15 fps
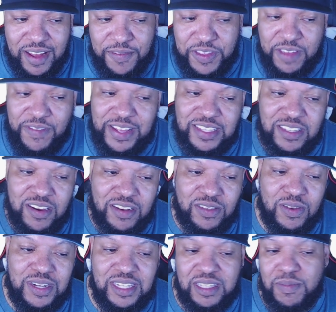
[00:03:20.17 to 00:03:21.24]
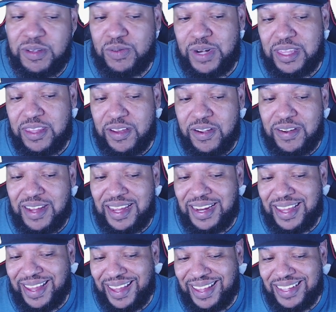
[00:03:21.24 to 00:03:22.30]
The event starts on December 23rd and
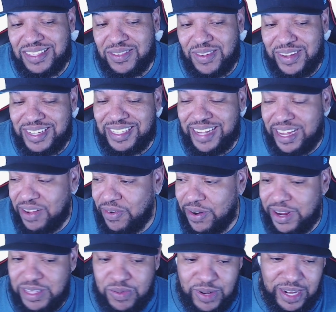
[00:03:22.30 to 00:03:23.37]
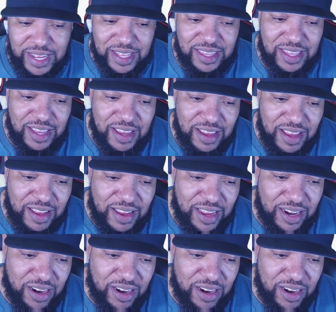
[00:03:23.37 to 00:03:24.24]
ends on January 20th. And here